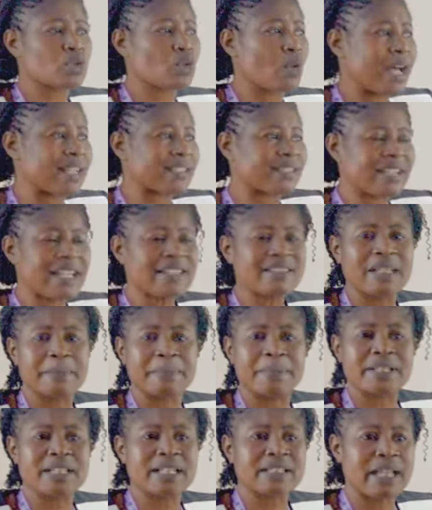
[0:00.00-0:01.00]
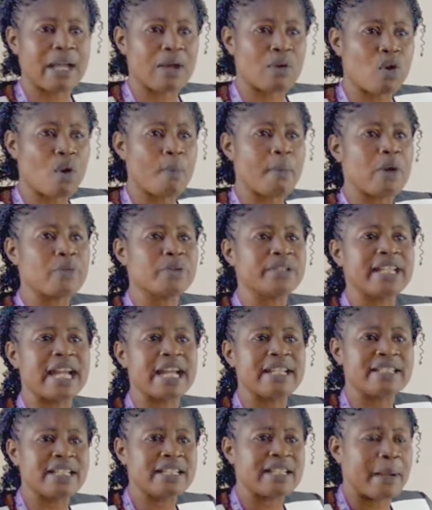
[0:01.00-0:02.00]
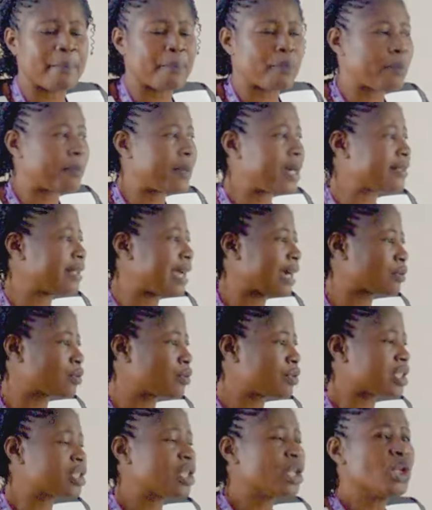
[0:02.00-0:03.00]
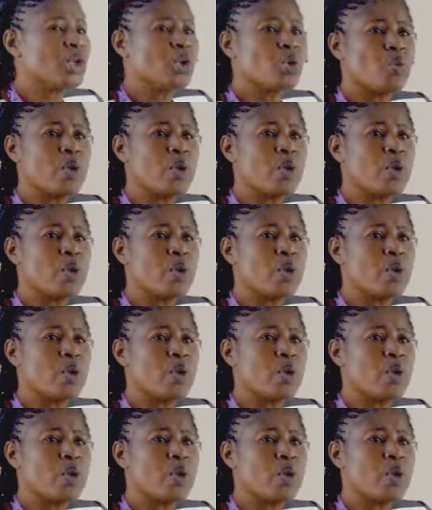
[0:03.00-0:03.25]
to assess the patient and come out with the ideal and proper diagnosis,